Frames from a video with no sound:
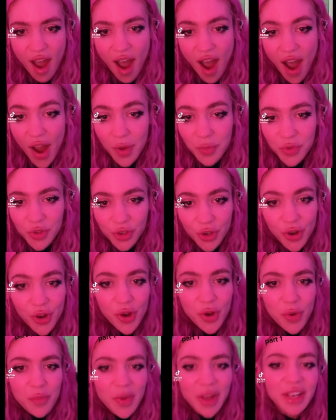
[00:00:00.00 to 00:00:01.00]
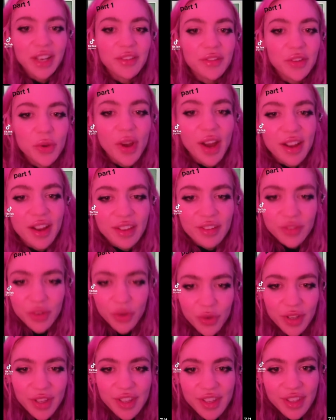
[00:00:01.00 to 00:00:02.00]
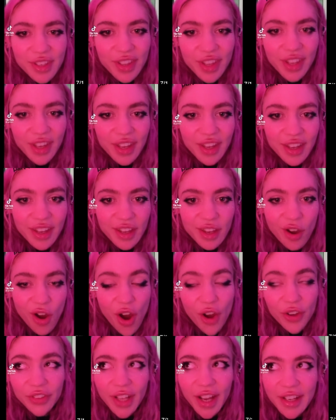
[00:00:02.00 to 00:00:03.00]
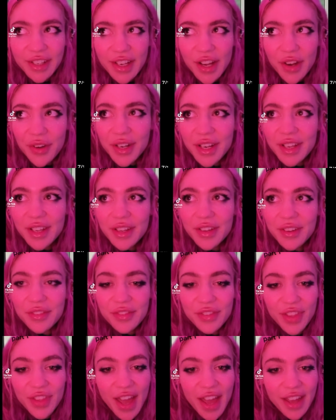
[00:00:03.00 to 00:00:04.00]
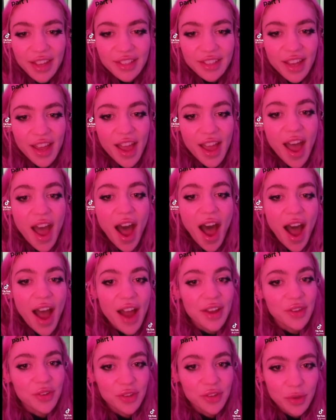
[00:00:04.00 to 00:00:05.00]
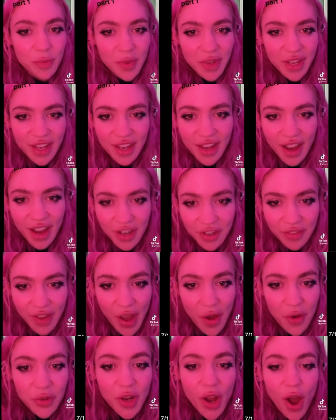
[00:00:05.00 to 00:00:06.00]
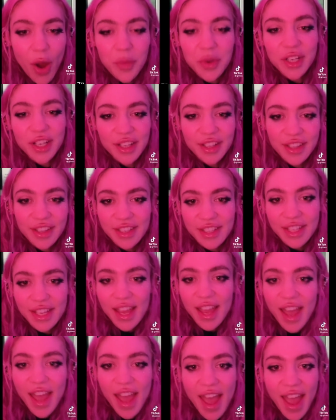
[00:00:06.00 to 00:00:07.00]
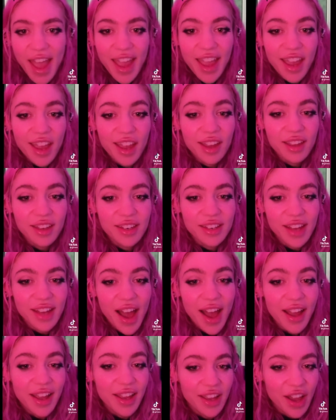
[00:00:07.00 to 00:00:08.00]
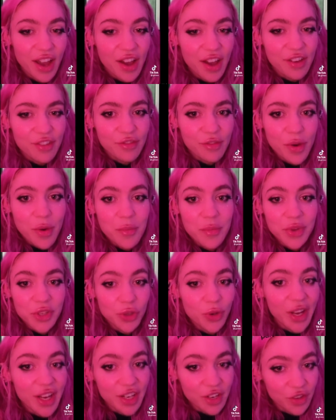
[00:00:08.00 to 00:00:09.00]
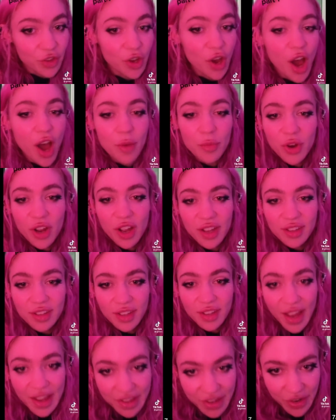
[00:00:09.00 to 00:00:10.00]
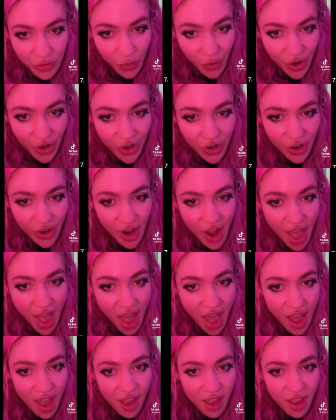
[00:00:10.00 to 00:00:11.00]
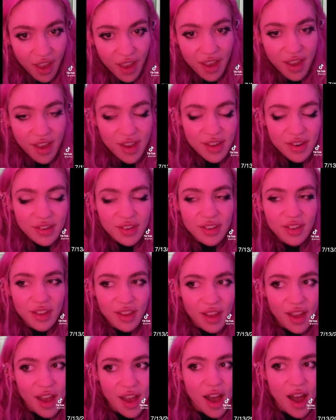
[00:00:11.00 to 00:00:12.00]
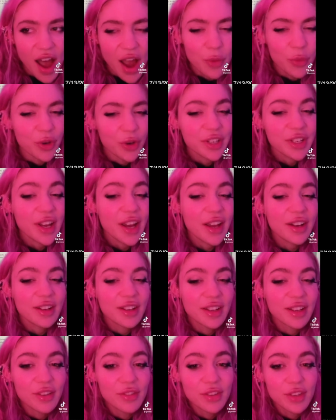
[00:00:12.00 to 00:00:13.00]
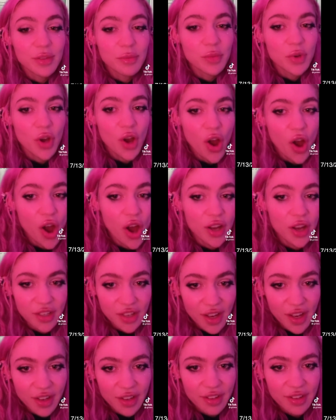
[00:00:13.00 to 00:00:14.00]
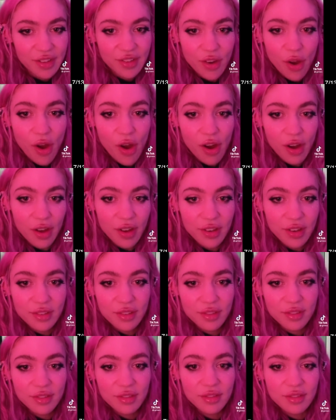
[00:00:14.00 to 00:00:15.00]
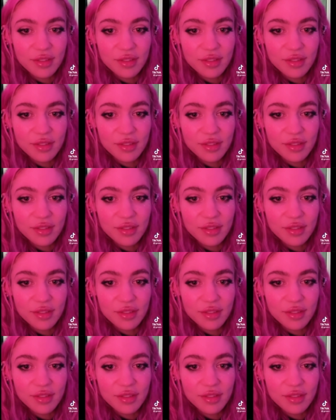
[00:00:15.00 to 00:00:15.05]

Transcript: "I'm sure many of you guys have noticed the online narrative that I used to be an avowed communist and I have betrayed the comrades, as it were." And I wanted to kind of give some context on